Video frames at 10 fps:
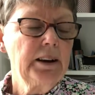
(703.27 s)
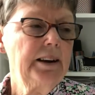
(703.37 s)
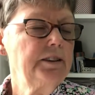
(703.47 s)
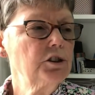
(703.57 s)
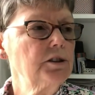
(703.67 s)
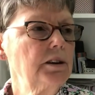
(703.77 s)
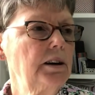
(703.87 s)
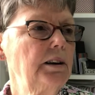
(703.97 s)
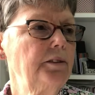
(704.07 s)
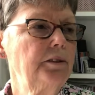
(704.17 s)
He doesn't
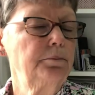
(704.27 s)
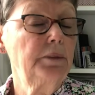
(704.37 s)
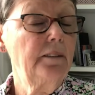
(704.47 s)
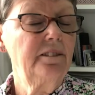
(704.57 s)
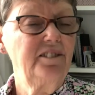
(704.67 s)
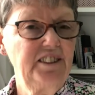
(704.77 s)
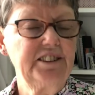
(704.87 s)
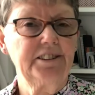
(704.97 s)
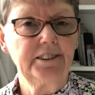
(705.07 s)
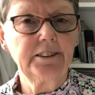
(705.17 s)
like them
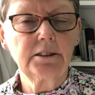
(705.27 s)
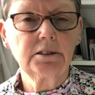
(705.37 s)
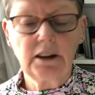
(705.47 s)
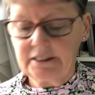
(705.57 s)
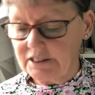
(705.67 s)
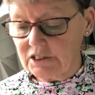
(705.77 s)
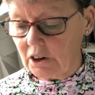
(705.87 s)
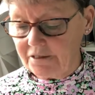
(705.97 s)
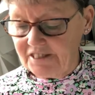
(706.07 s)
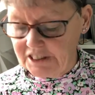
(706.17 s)
fitted, and it's
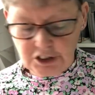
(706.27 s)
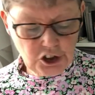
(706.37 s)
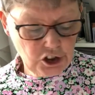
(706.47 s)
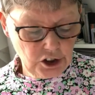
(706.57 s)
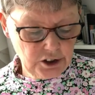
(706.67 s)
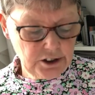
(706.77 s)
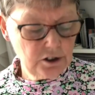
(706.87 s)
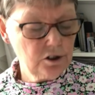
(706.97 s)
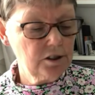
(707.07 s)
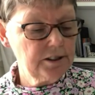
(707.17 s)
not a fitted shirt. It
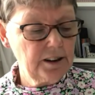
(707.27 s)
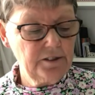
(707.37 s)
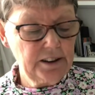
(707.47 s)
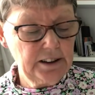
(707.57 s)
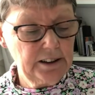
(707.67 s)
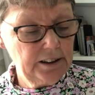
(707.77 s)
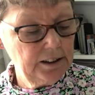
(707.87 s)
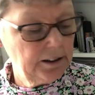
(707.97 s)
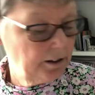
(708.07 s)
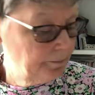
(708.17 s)
doesn't have
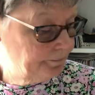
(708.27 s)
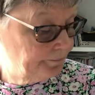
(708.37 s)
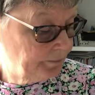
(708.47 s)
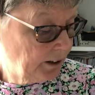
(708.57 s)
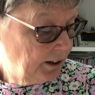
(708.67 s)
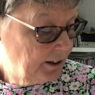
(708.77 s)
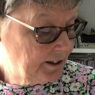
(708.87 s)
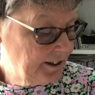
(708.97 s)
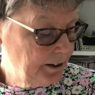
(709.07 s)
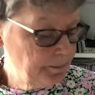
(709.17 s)
any
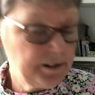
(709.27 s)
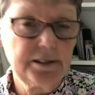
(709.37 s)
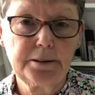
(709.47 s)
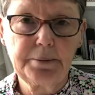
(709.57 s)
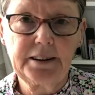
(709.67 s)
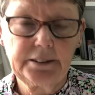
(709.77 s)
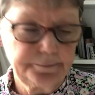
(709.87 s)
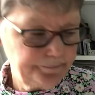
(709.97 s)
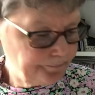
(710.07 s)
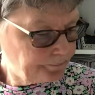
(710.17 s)
seams in the back,
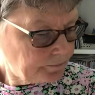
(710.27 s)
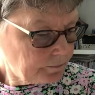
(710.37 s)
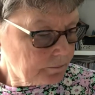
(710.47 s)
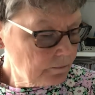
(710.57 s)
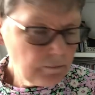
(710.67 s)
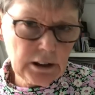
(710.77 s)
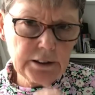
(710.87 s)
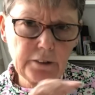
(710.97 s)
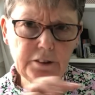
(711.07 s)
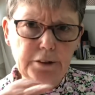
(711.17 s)
and
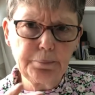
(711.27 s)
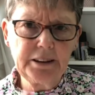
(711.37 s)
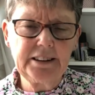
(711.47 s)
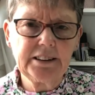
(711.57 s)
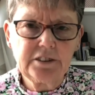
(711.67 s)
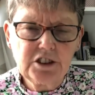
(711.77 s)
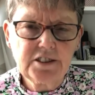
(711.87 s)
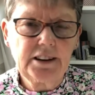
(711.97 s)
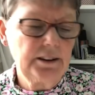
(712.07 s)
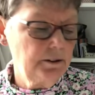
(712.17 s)
having the pleat gives you
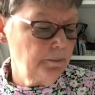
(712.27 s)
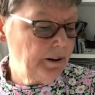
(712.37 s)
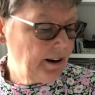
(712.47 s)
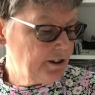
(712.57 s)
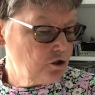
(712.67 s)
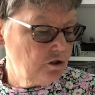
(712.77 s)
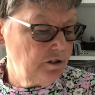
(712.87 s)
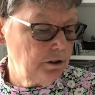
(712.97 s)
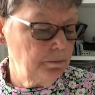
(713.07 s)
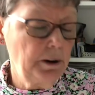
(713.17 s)
that little bit extra
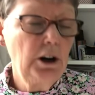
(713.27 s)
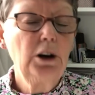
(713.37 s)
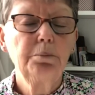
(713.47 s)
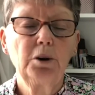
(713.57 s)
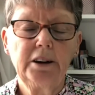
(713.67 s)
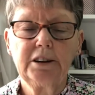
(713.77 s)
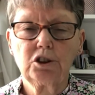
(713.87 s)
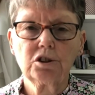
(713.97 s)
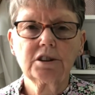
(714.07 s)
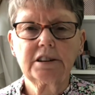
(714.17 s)
room, but it
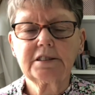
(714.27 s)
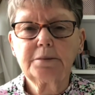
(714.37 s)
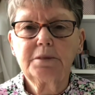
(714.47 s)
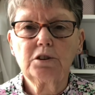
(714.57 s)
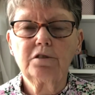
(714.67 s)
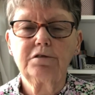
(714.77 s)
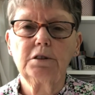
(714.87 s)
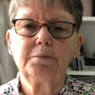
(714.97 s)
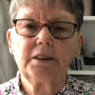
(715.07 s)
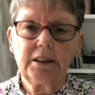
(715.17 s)
just gives him enough
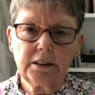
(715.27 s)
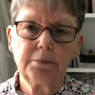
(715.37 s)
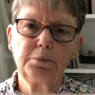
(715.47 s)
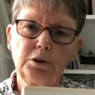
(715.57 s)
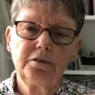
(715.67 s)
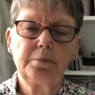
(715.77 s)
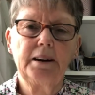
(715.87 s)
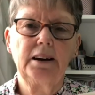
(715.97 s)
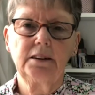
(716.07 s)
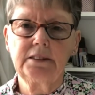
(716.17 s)
room that he can move
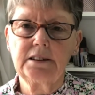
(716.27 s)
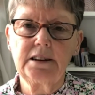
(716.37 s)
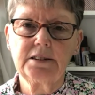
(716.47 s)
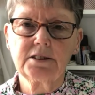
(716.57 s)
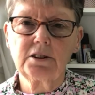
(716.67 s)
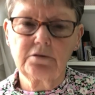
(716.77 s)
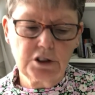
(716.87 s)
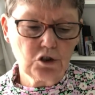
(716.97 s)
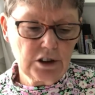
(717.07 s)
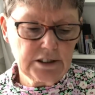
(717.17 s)
about, and it's not
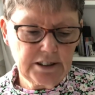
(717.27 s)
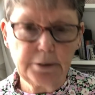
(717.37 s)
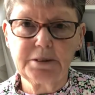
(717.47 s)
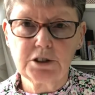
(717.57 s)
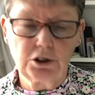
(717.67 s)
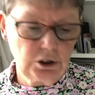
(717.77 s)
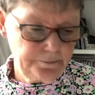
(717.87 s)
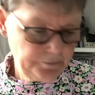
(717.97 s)
restricting him at all.